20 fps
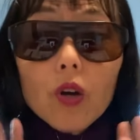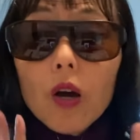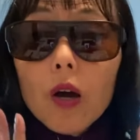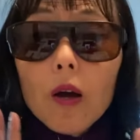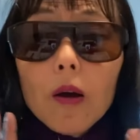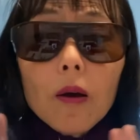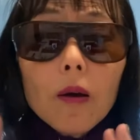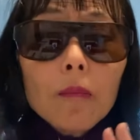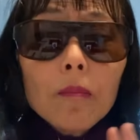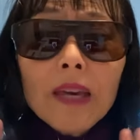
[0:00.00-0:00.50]

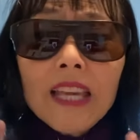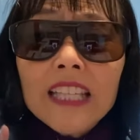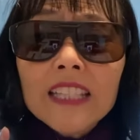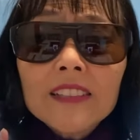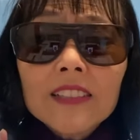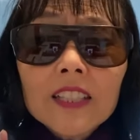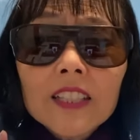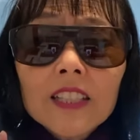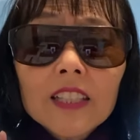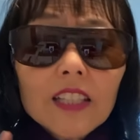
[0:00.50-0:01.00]

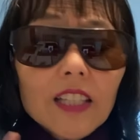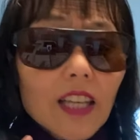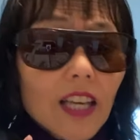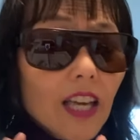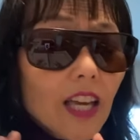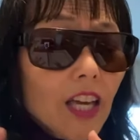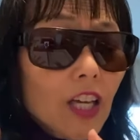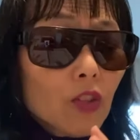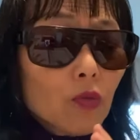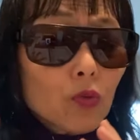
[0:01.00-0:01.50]
amazing
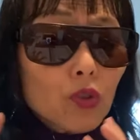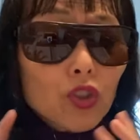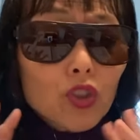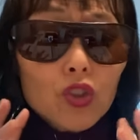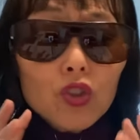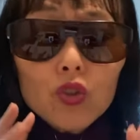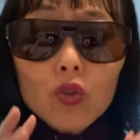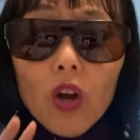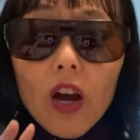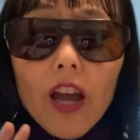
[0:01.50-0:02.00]
and
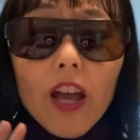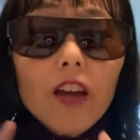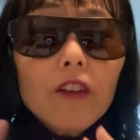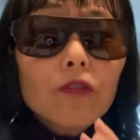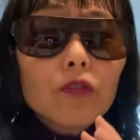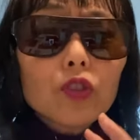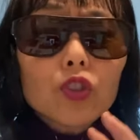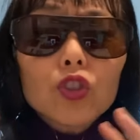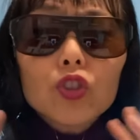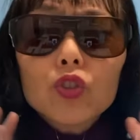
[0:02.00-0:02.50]
I have
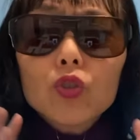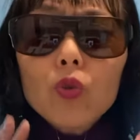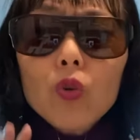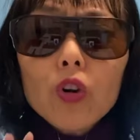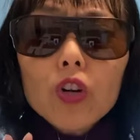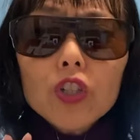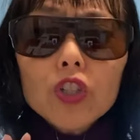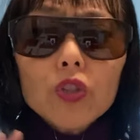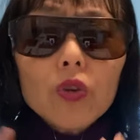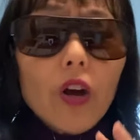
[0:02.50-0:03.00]
restored you.